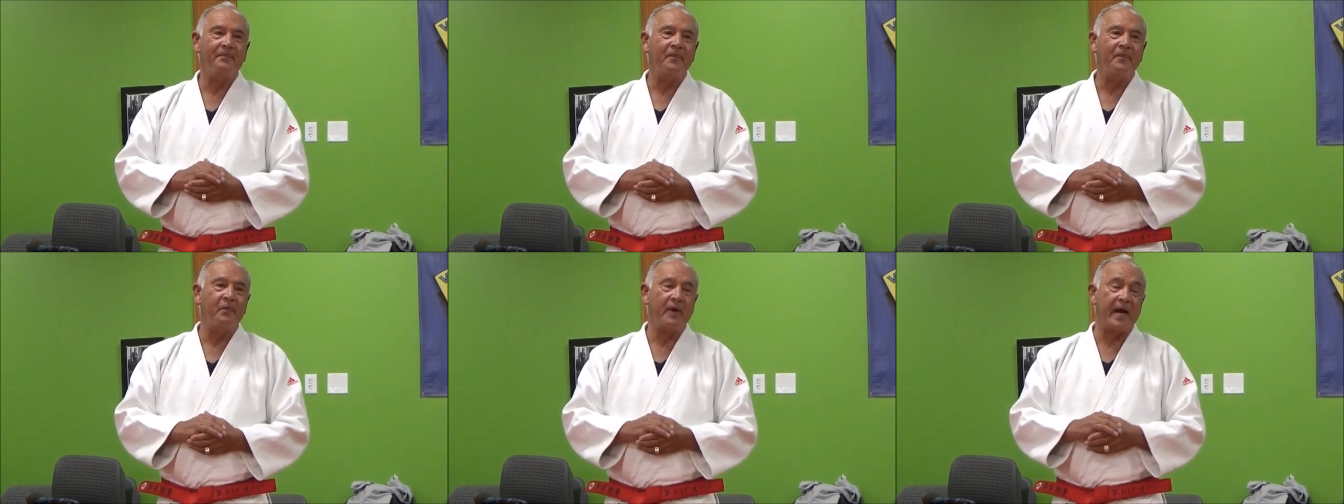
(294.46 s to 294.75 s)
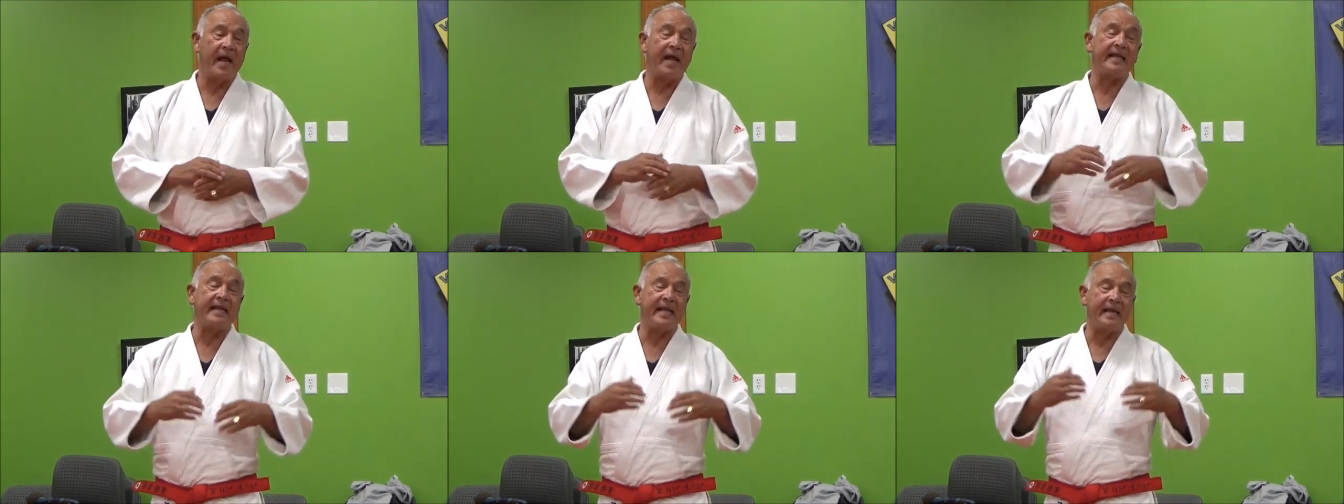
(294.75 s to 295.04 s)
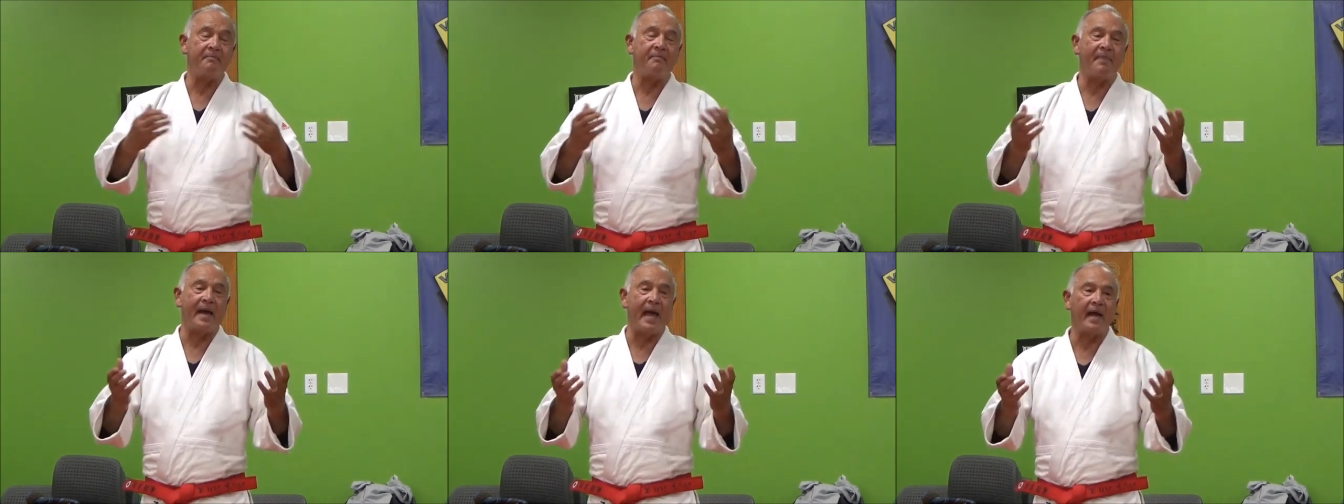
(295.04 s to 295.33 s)
when I
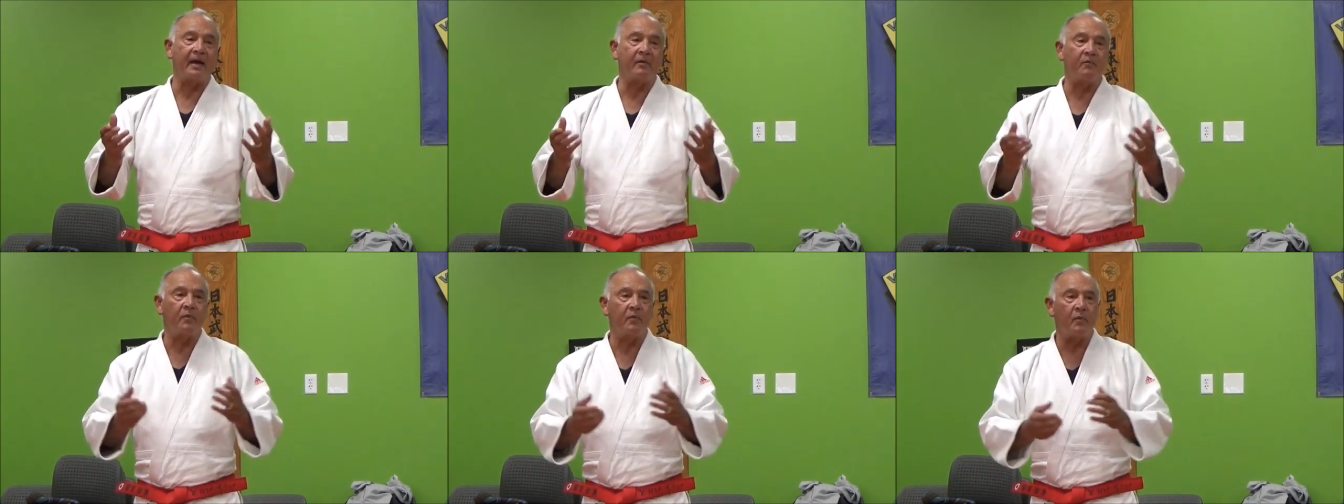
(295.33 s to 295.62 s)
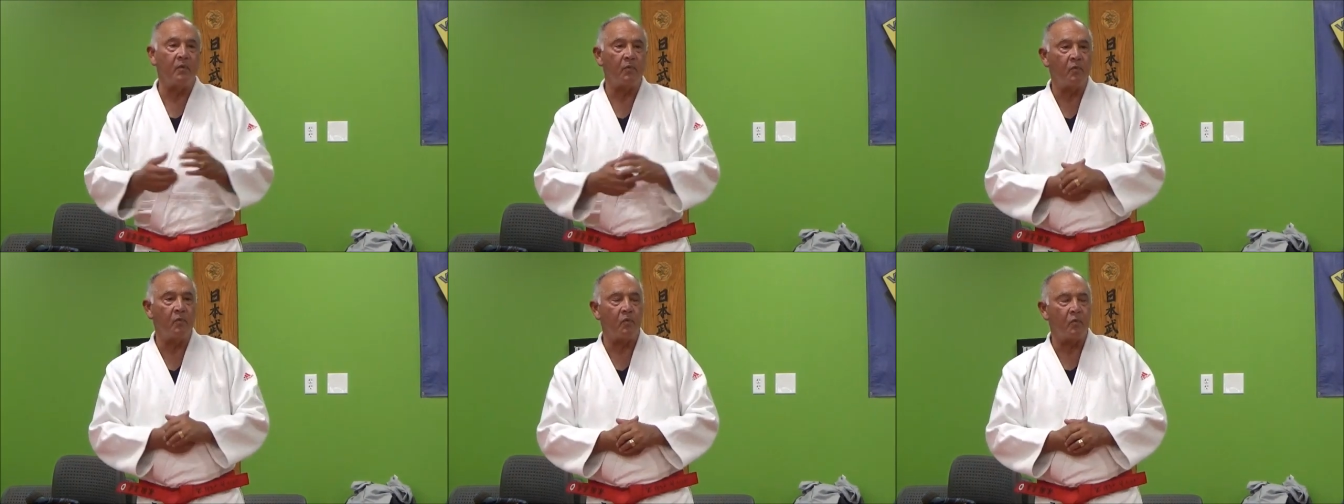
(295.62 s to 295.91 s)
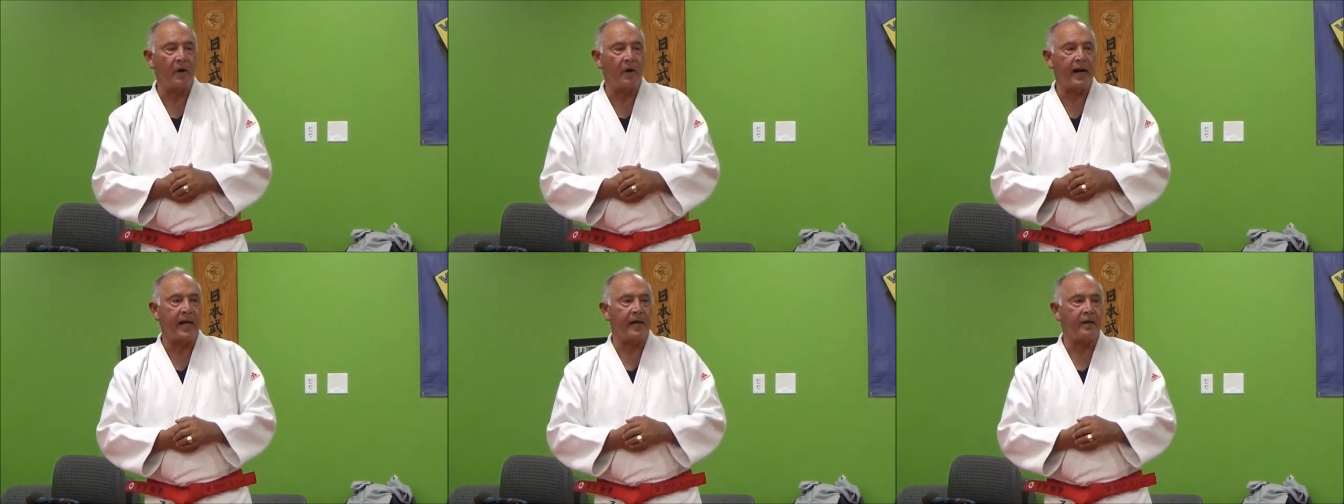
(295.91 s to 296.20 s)

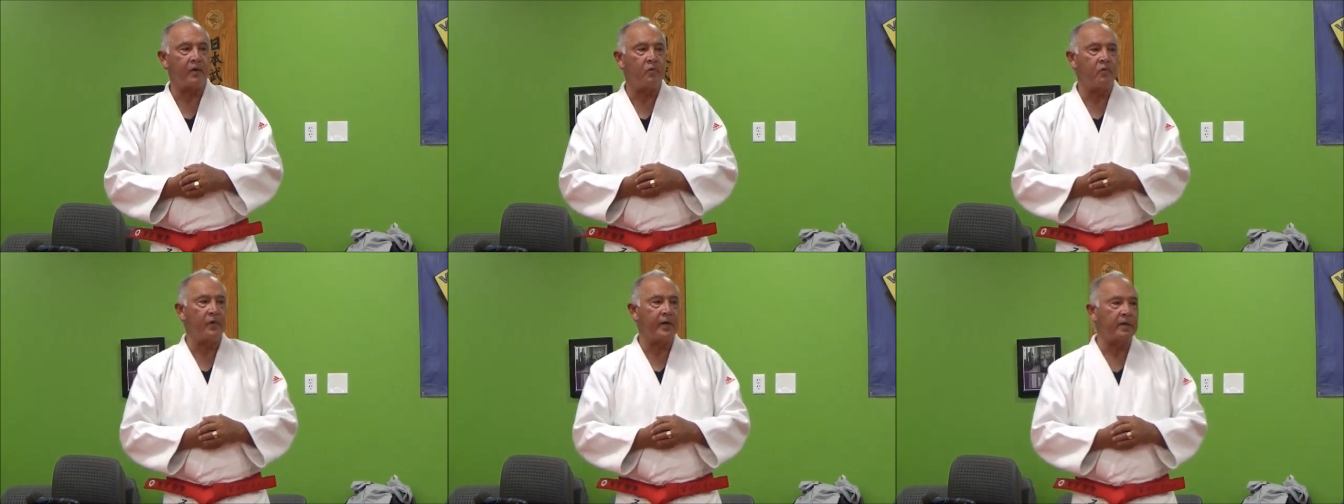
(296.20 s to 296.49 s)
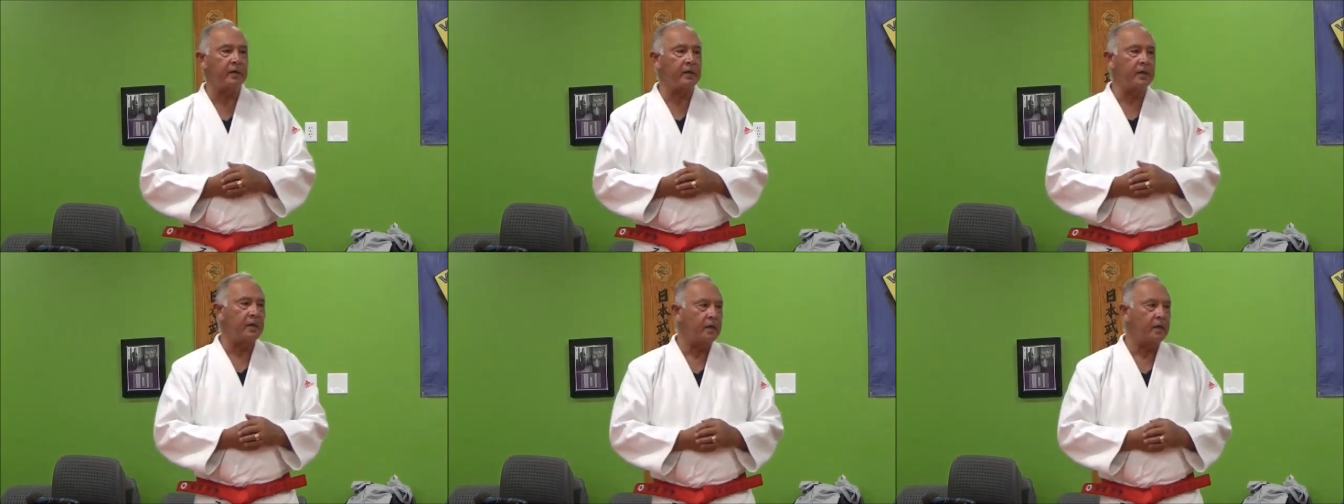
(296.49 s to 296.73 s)
quit